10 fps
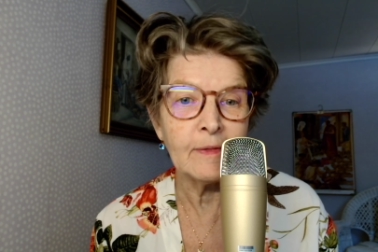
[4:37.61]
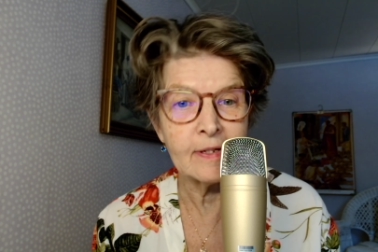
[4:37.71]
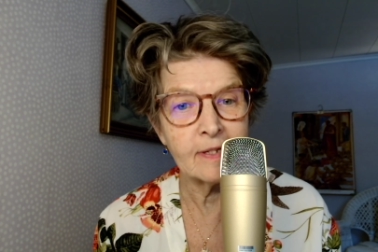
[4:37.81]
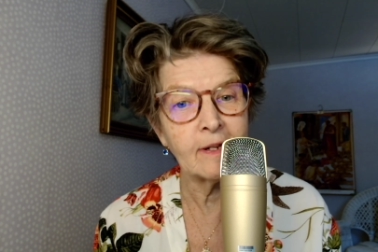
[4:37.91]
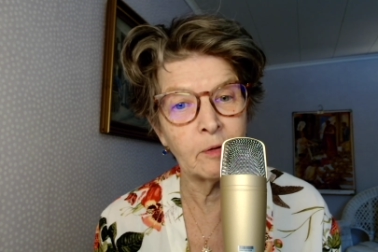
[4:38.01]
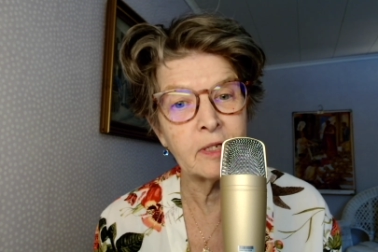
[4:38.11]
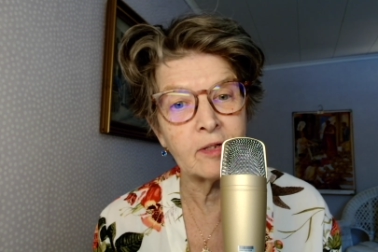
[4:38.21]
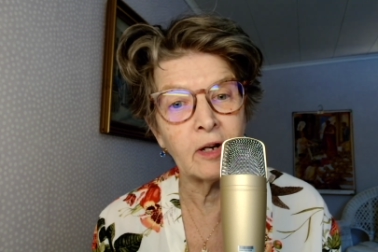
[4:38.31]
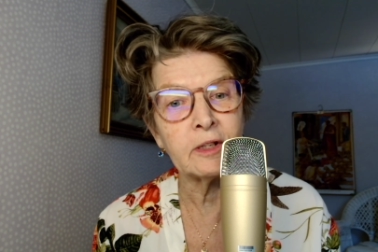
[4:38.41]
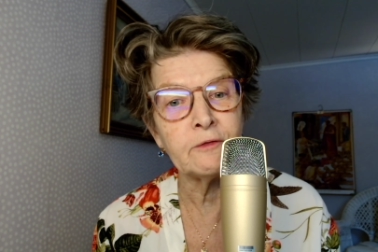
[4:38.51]
This is how it
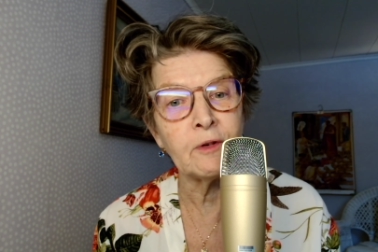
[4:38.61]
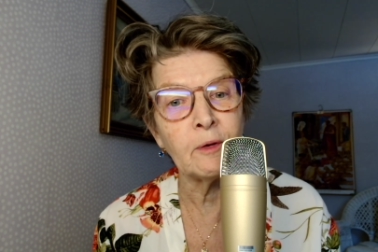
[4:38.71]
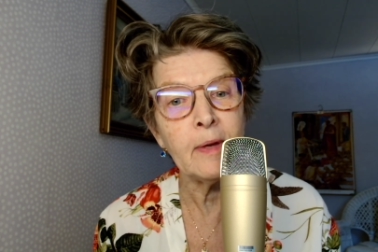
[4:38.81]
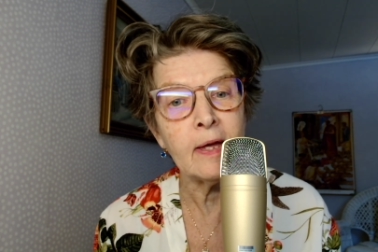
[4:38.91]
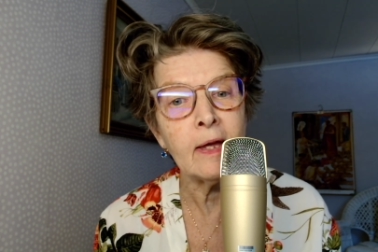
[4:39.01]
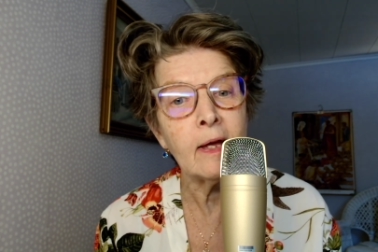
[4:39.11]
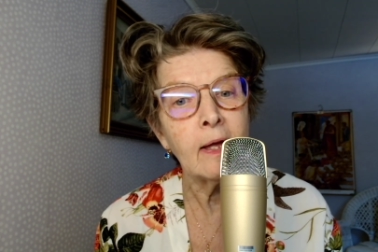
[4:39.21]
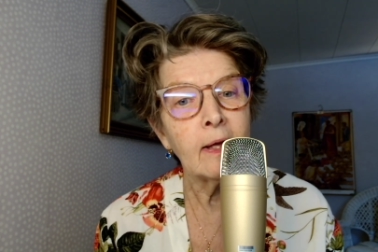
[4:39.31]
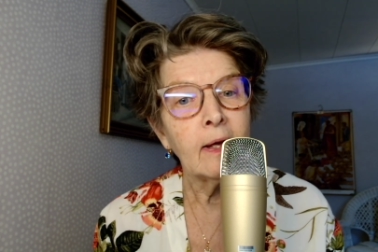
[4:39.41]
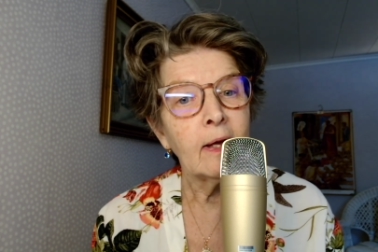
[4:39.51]
started for me,
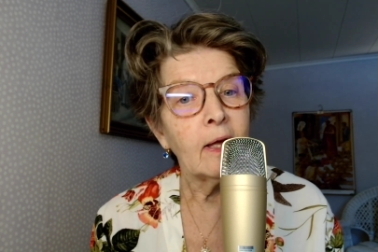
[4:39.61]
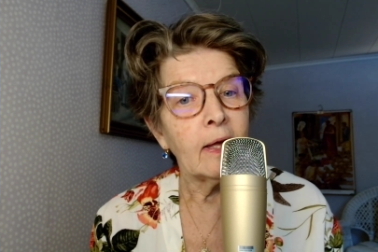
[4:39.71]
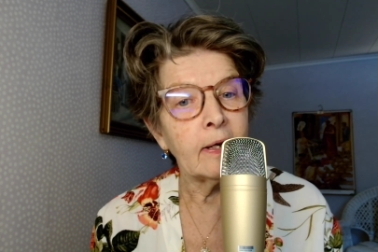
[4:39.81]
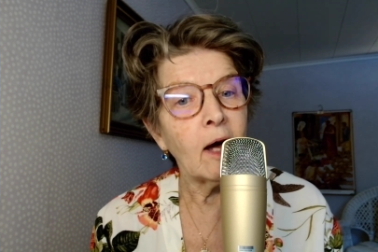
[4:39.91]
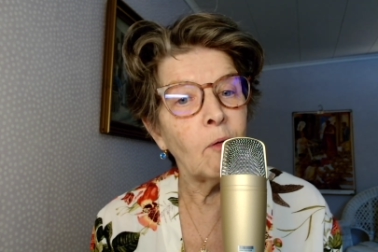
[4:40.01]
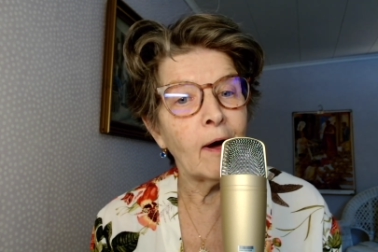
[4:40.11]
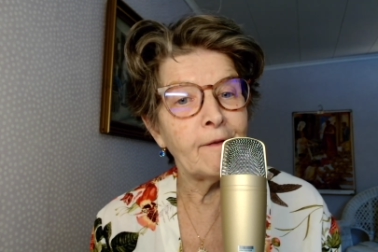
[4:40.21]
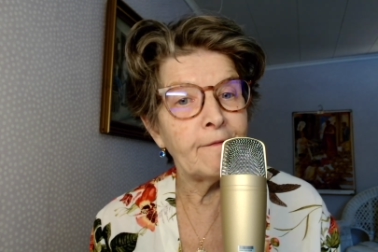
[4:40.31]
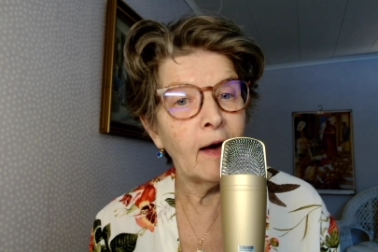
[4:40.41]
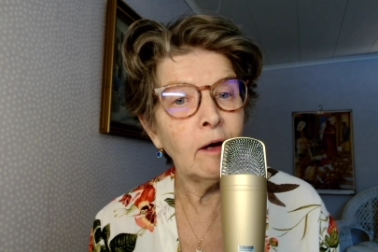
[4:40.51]
and how I
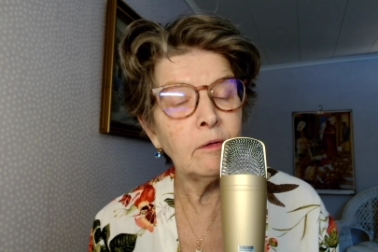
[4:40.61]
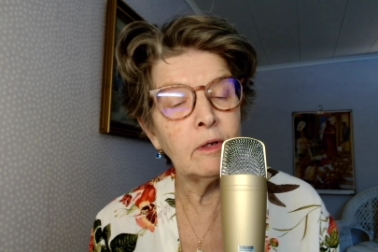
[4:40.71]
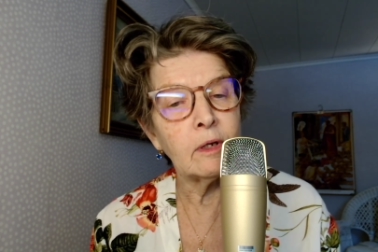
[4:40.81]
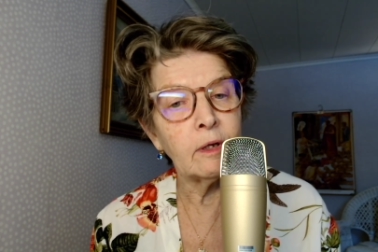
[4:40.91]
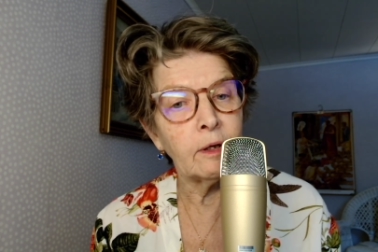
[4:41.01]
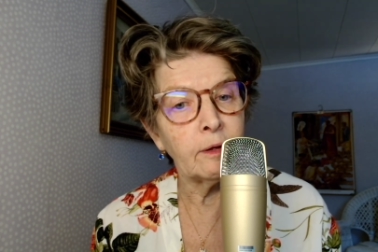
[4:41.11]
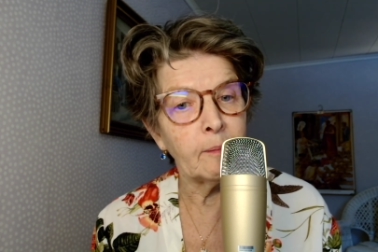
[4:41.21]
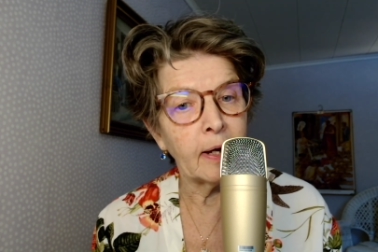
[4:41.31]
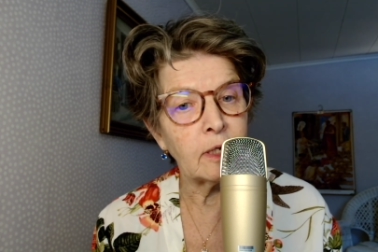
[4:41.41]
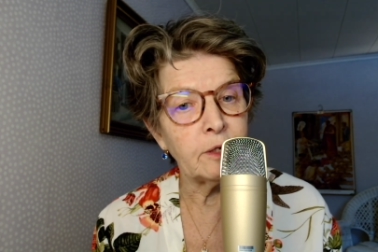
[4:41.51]
found the
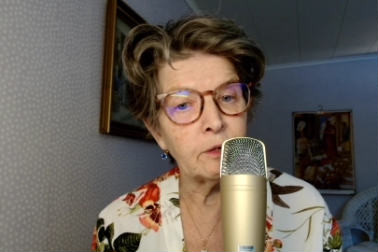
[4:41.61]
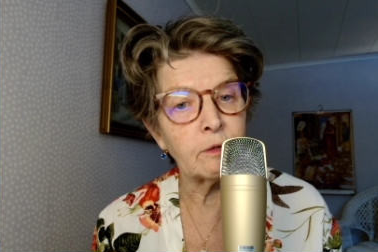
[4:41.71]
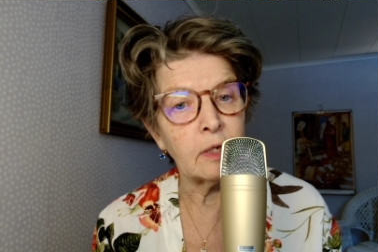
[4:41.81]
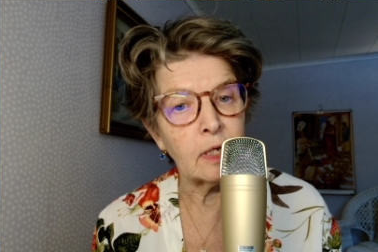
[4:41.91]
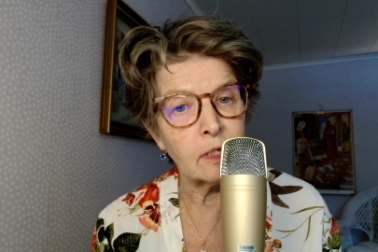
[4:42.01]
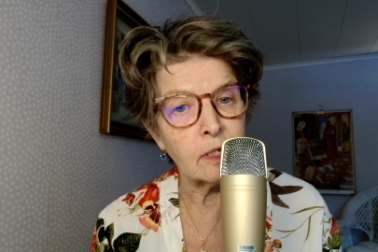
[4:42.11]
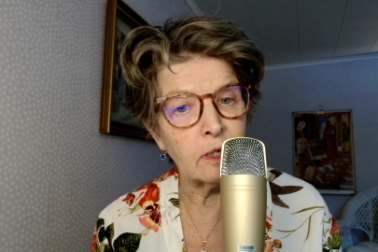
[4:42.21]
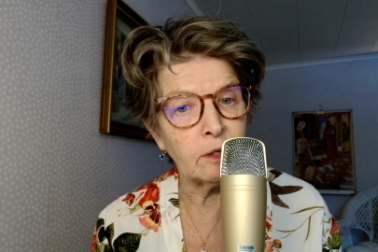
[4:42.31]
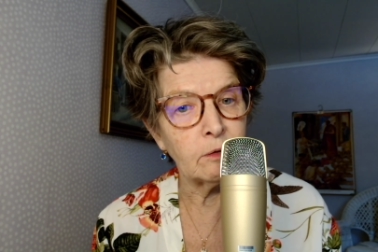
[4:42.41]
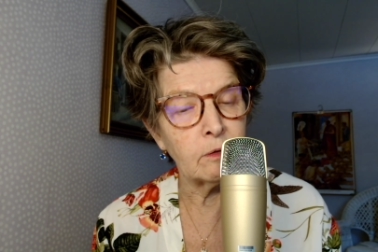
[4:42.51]
Michael Newton
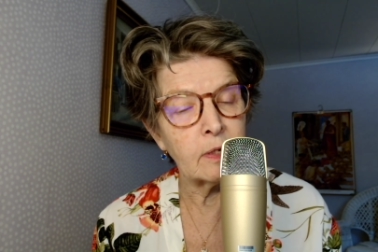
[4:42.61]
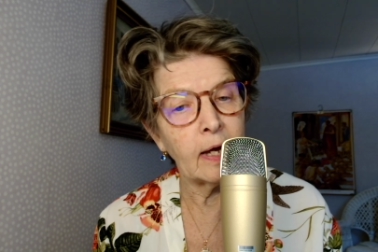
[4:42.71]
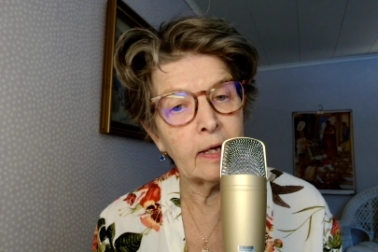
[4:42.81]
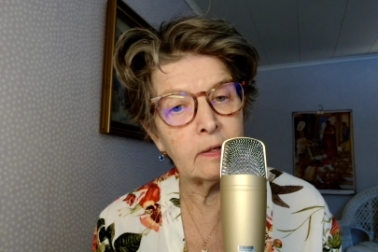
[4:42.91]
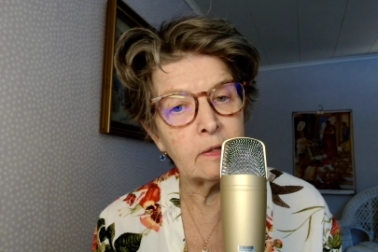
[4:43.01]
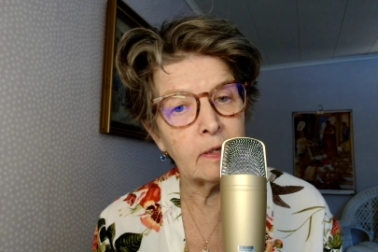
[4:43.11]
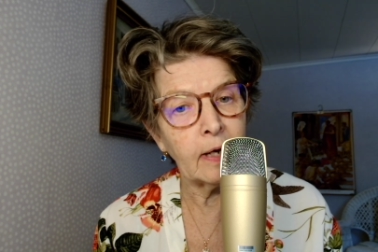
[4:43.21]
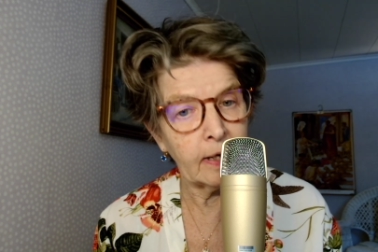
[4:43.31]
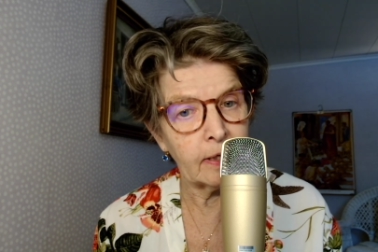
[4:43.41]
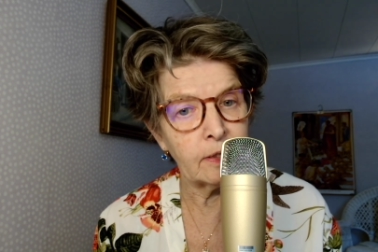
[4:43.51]
Institute and
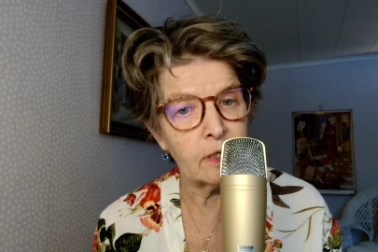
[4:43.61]
had